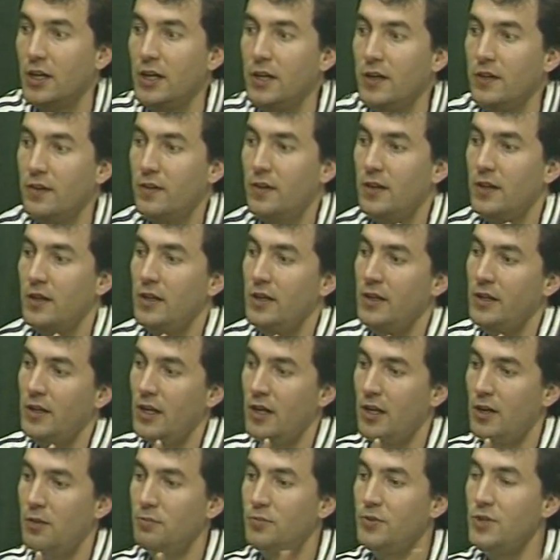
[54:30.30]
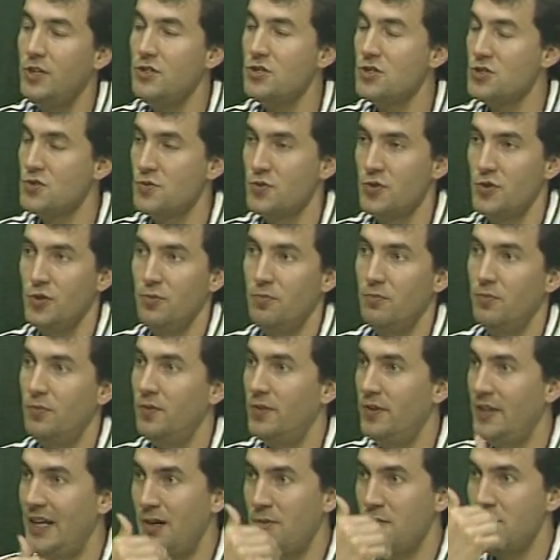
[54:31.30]
in the um, teachers' room,
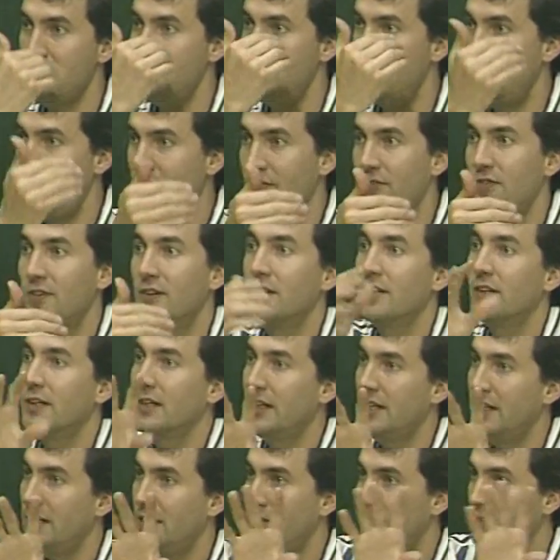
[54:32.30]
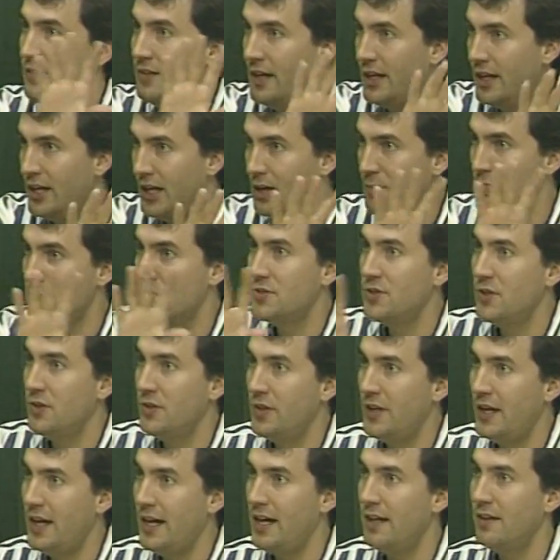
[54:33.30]
that was definitely set up so
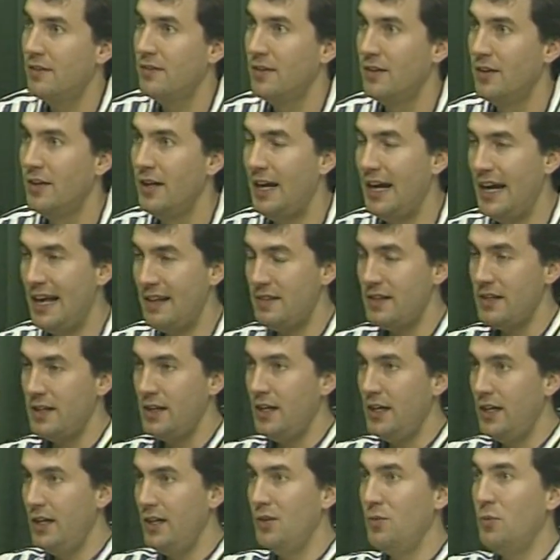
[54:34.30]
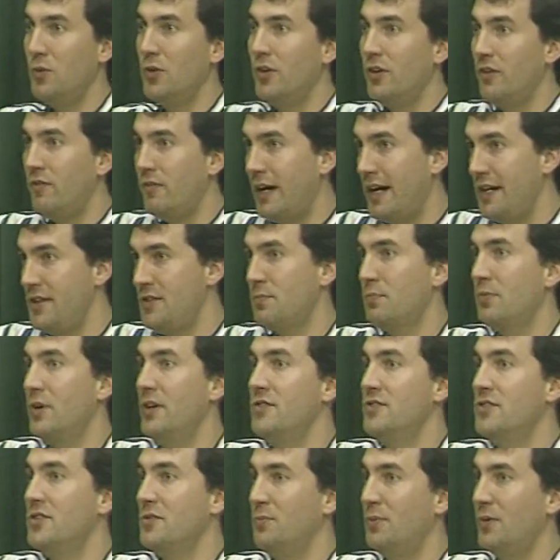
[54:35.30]
that at the end where the vice
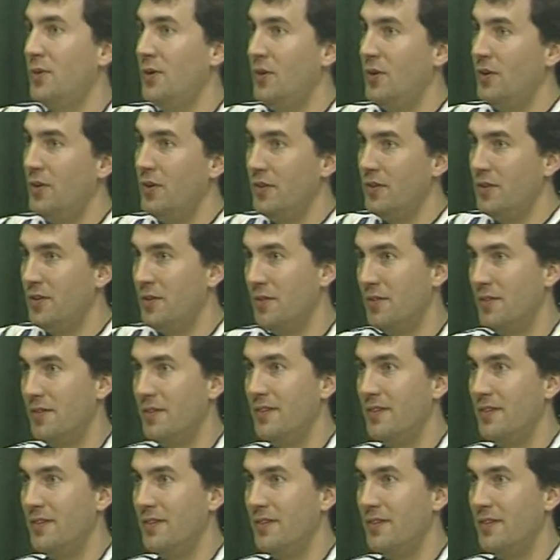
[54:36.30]
principal and,